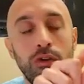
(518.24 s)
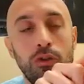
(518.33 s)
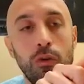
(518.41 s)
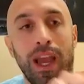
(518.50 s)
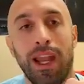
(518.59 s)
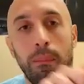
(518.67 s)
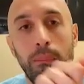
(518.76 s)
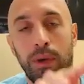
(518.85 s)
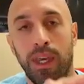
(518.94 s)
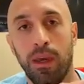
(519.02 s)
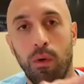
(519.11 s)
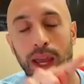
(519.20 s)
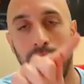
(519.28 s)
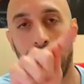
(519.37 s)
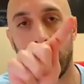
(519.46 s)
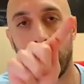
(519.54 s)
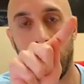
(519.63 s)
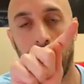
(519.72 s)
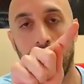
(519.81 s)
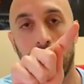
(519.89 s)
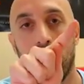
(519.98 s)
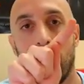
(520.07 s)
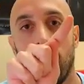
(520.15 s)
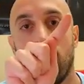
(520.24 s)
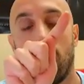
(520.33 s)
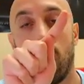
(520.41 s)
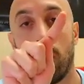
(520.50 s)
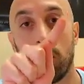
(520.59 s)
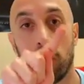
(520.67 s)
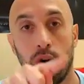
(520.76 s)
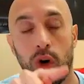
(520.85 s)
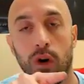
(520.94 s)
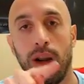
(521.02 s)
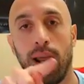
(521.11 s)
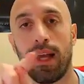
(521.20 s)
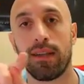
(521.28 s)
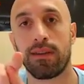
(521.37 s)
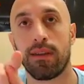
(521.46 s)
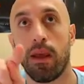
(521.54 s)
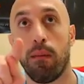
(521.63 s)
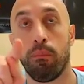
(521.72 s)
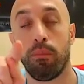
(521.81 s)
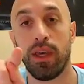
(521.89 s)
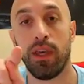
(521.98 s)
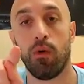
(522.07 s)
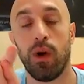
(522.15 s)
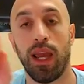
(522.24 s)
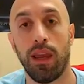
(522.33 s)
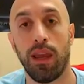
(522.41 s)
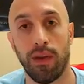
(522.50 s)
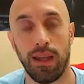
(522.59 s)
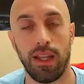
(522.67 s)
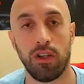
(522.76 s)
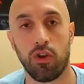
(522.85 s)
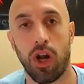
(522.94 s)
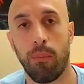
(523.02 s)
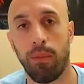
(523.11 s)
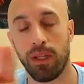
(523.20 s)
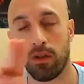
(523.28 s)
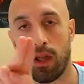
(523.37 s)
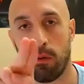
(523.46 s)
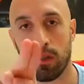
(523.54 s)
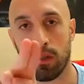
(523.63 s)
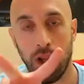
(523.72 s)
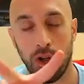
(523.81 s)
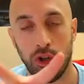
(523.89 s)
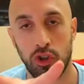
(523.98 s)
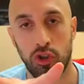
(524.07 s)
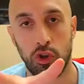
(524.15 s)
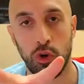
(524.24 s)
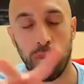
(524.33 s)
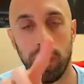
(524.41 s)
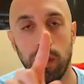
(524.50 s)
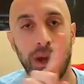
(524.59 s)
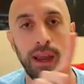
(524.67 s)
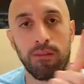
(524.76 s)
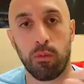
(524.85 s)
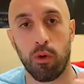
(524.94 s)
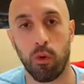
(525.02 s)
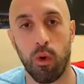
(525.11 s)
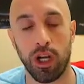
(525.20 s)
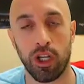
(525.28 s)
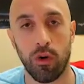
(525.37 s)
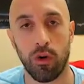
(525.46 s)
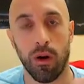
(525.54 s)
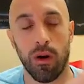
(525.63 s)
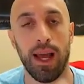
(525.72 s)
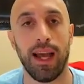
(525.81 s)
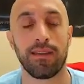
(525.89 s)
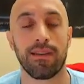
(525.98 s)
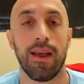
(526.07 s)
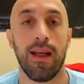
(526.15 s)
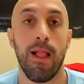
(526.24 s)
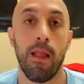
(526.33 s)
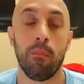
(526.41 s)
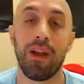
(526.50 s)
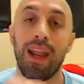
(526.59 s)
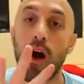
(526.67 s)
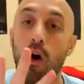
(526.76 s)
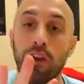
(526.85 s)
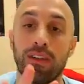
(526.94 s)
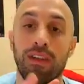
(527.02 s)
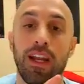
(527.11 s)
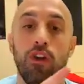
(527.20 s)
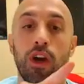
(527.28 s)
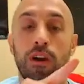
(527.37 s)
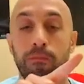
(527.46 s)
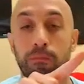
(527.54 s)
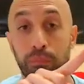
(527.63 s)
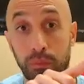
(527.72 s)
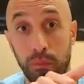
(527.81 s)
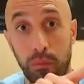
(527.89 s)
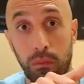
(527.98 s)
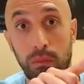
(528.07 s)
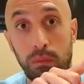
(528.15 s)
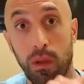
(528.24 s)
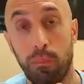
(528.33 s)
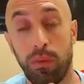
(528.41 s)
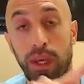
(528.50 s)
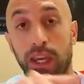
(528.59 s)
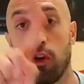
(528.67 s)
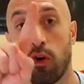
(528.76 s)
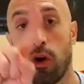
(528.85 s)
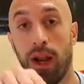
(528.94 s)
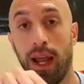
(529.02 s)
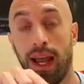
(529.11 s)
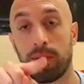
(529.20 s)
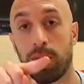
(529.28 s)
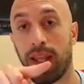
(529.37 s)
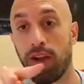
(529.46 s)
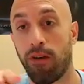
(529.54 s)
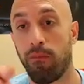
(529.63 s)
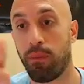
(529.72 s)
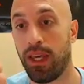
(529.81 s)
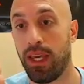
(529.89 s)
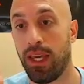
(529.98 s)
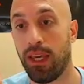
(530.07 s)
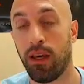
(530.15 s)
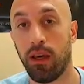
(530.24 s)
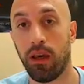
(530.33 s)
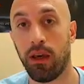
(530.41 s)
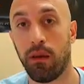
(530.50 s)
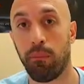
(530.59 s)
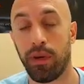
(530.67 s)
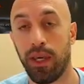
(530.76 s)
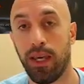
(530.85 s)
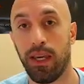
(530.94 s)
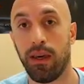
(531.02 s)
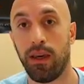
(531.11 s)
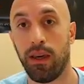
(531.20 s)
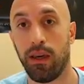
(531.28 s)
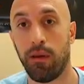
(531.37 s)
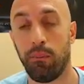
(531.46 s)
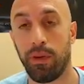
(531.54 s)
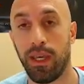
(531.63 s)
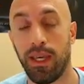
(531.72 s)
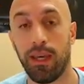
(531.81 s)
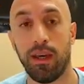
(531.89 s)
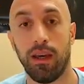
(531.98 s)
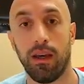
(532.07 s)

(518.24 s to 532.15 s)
you, we had a P wave, right? Um, QRS, P wave, and then drop B. So that was two P waves per one QRS. But now all of a sudden you have PQRS, but then you have P, P, P,